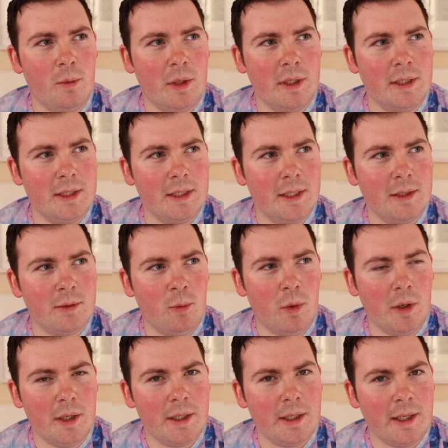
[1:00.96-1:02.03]
one day's
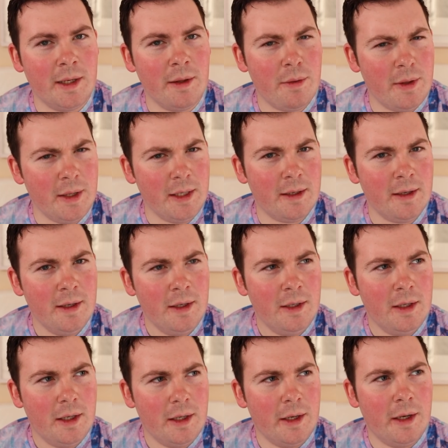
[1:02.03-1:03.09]
work, I think,
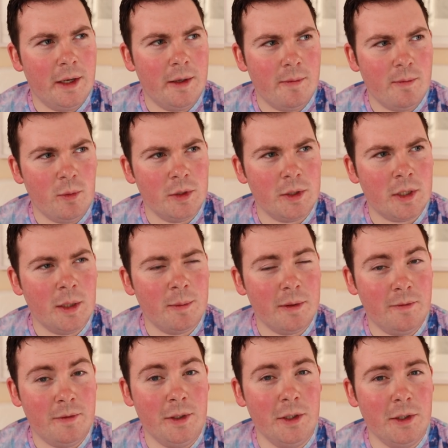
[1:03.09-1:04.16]
was a couple
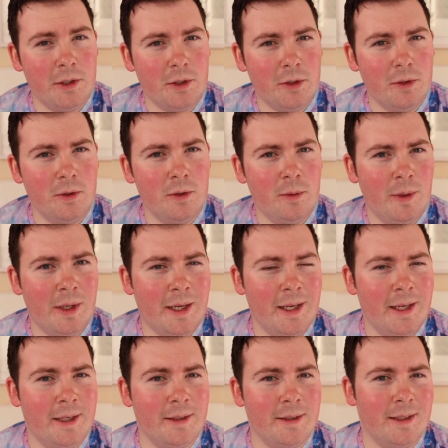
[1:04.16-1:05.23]
of years ago when
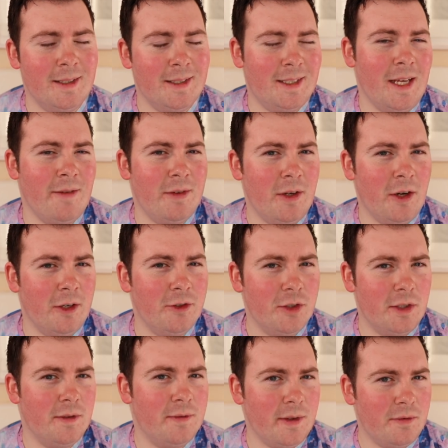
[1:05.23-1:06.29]
I earned
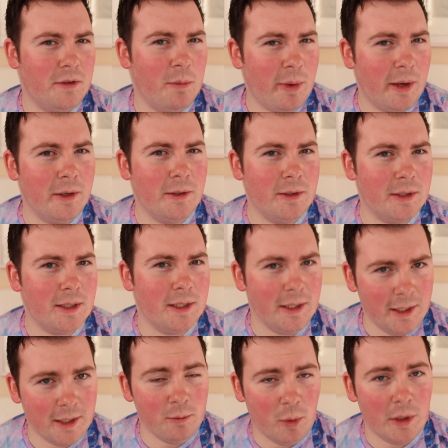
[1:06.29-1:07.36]
£750
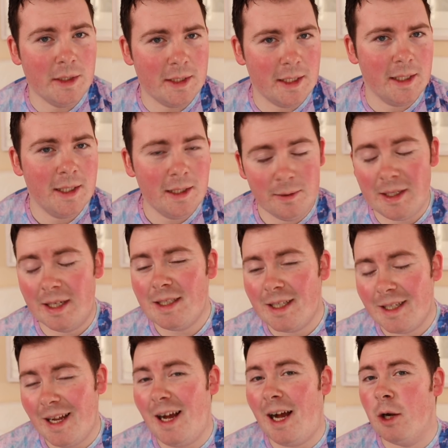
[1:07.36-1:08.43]
in one day. It was
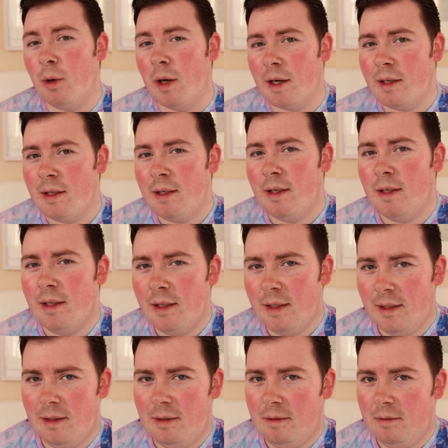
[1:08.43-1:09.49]
actually an hour.
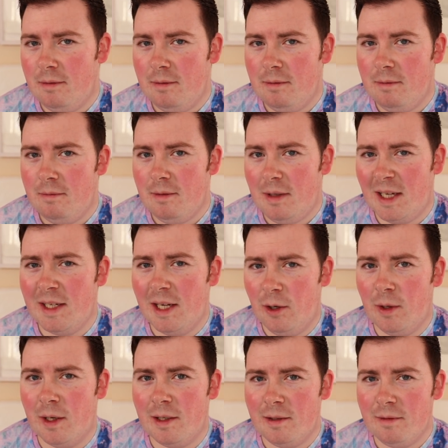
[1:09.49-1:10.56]
An
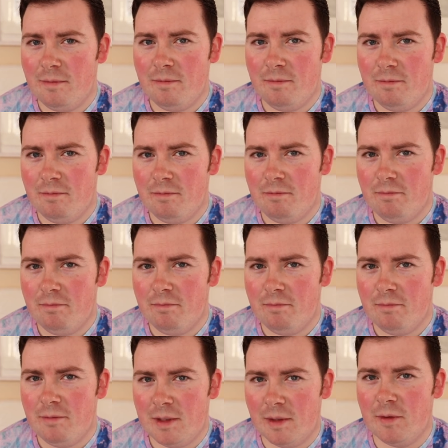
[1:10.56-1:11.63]
hour.
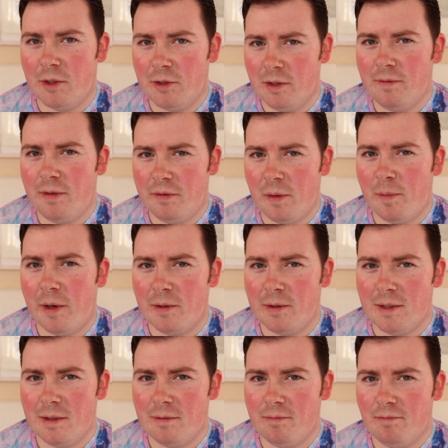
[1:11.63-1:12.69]

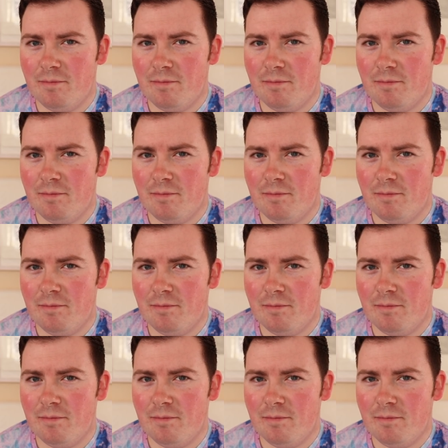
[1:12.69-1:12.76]
£750.